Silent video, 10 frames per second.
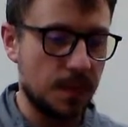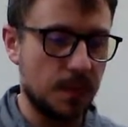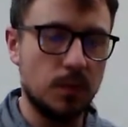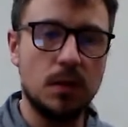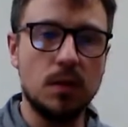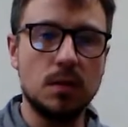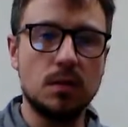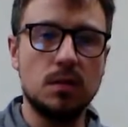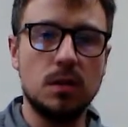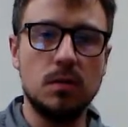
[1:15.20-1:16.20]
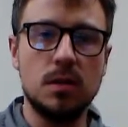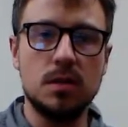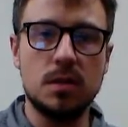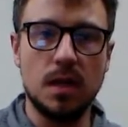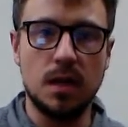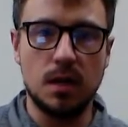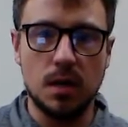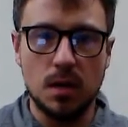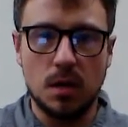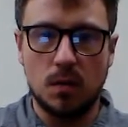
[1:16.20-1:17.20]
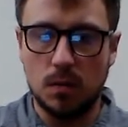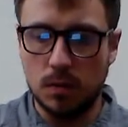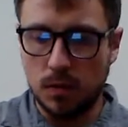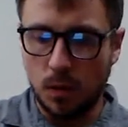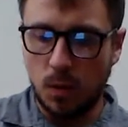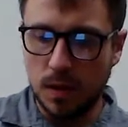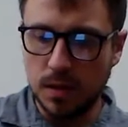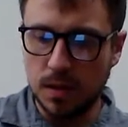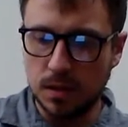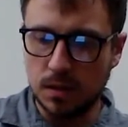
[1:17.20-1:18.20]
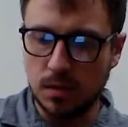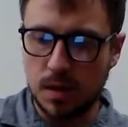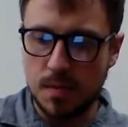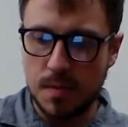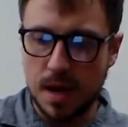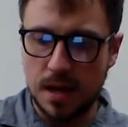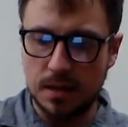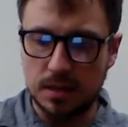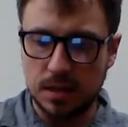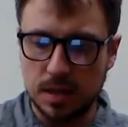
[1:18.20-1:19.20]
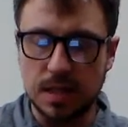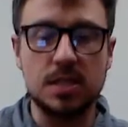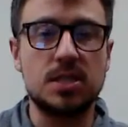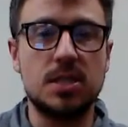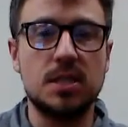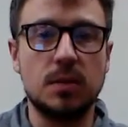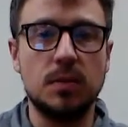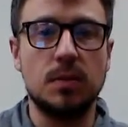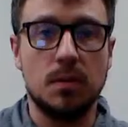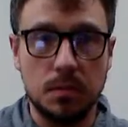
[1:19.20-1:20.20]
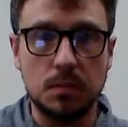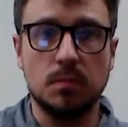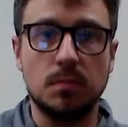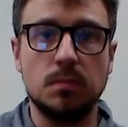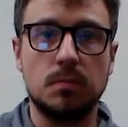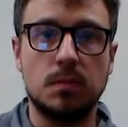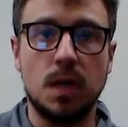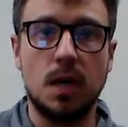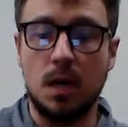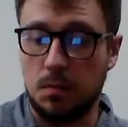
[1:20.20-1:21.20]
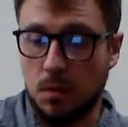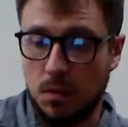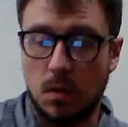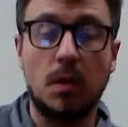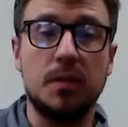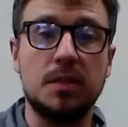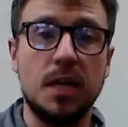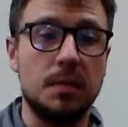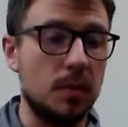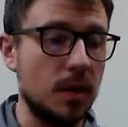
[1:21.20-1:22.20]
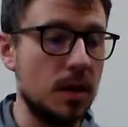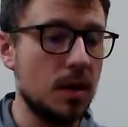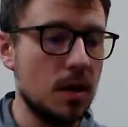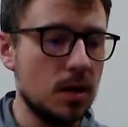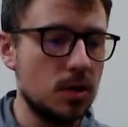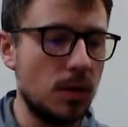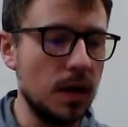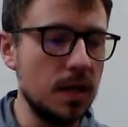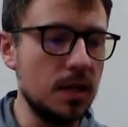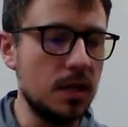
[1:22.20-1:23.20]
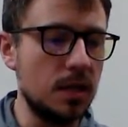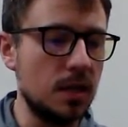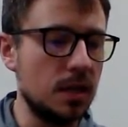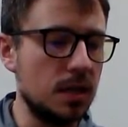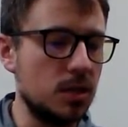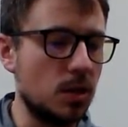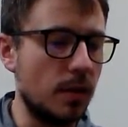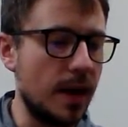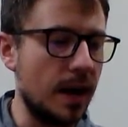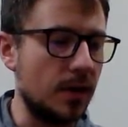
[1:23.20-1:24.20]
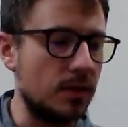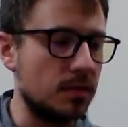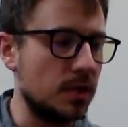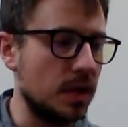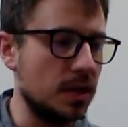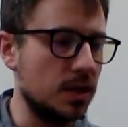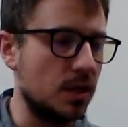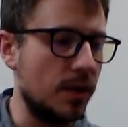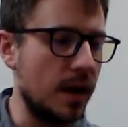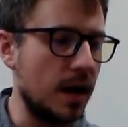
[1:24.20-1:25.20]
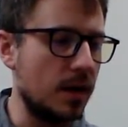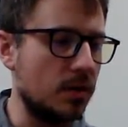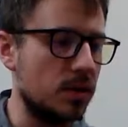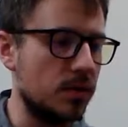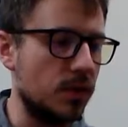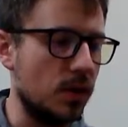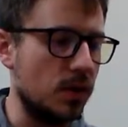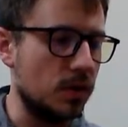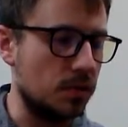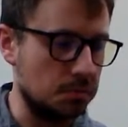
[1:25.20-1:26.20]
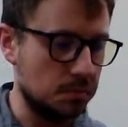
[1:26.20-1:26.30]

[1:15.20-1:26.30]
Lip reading: Well, notice that the 1 kilogram mass is still on the table, right? So I need to go out. I need to go out farther.